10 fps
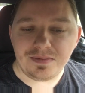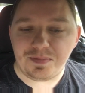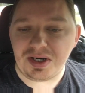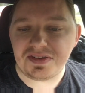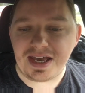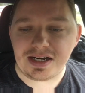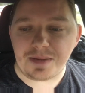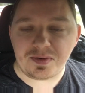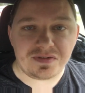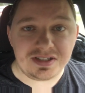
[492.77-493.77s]
build that
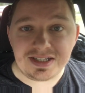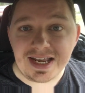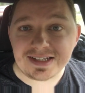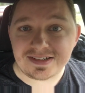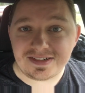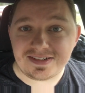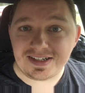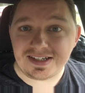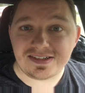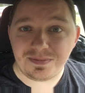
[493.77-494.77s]
up over the next
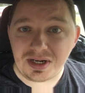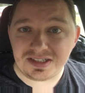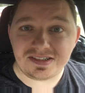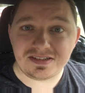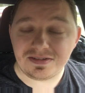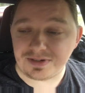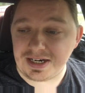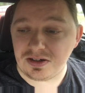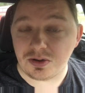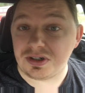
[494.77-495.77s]
six months,
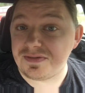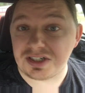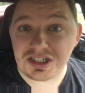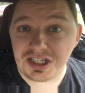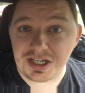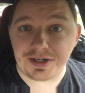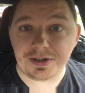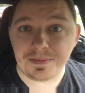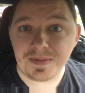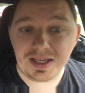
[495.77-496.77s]
right? Or even a
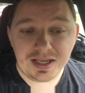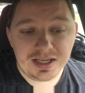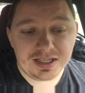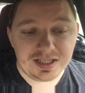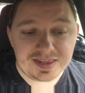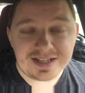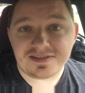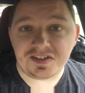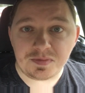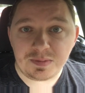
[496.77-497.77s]
year get that
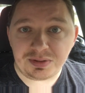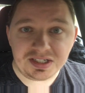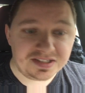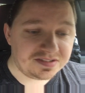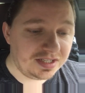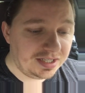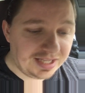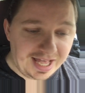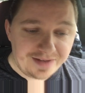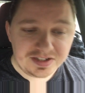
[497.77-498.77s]
system in place,
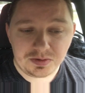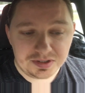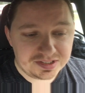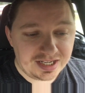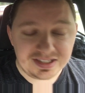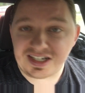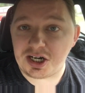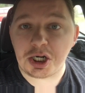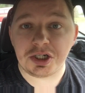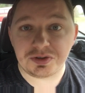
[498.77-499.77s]
have it to where it's got like
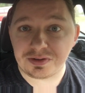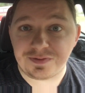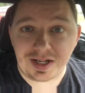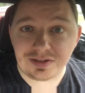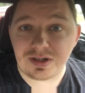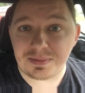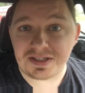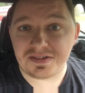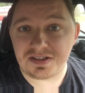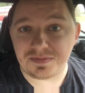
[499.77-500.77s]
a hundred follow-up
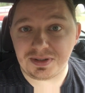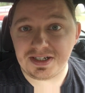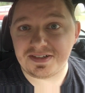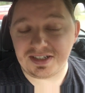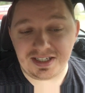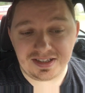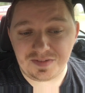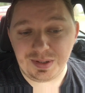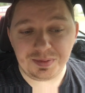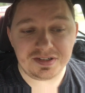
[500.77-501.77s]
messages in place to get
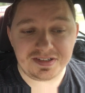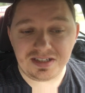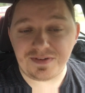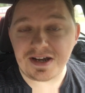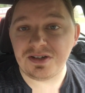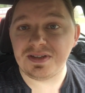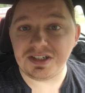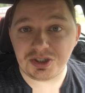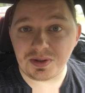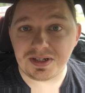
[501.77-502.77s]
these people to see the value and
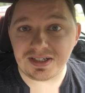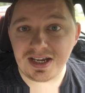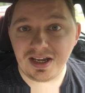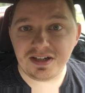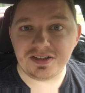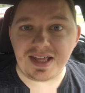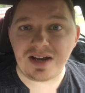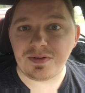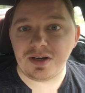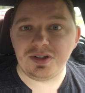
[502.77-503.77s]
then join. So
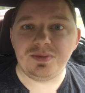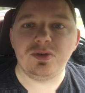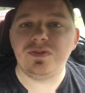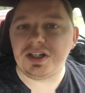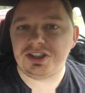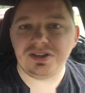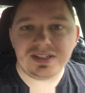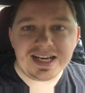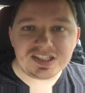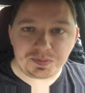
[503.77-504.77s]
that way, when you move on to your
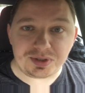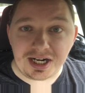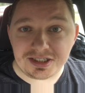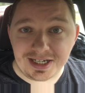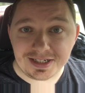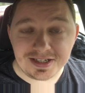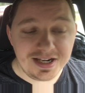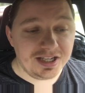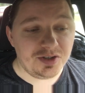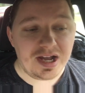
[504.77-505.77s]
next project,
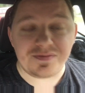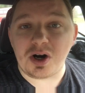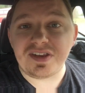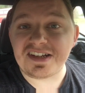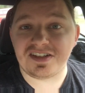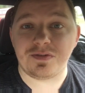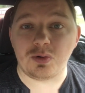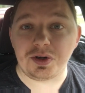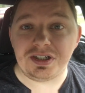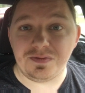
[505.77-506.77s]
you have all that stuff
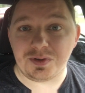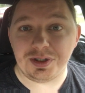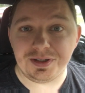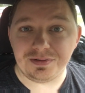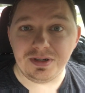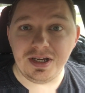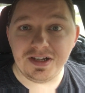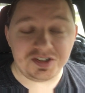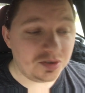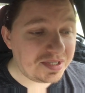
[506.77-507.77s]
working for you.
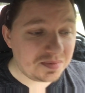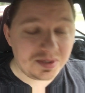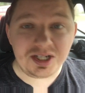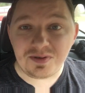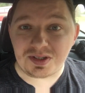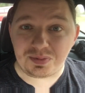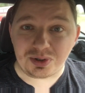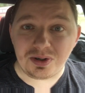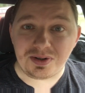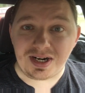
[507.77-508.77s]
So you're making money with a
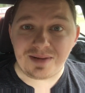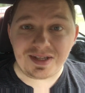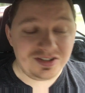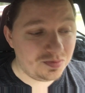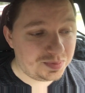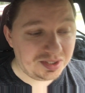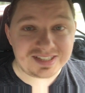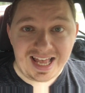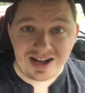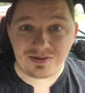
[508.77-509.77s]
program that you
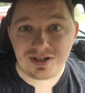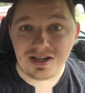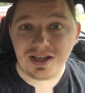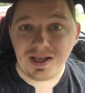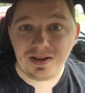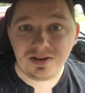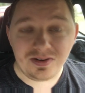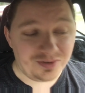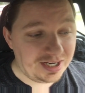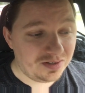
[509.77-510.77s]
built out,
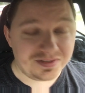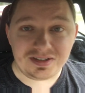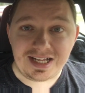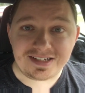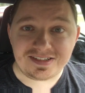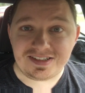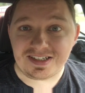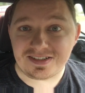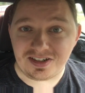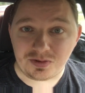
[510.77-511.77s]
right, over the last
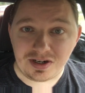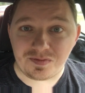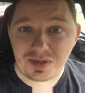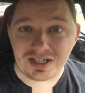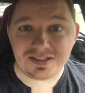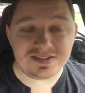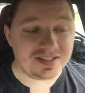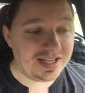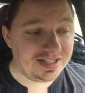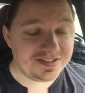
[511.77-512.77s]
six to 12
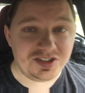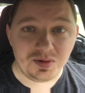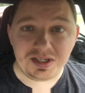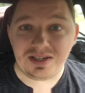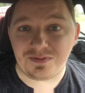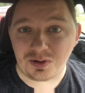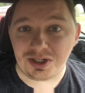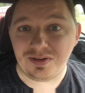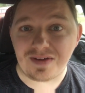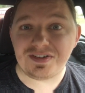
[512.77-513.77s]
months, and it's doing it
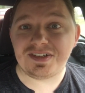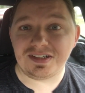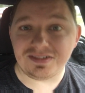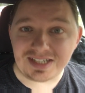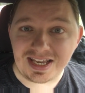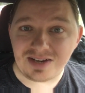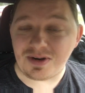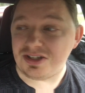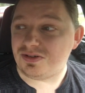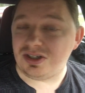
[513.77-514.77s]
for you every single day
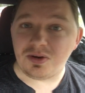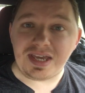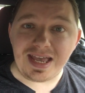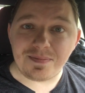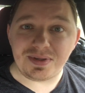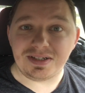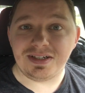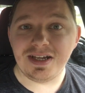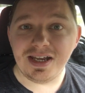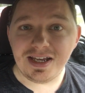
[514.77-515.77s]
while you can go camping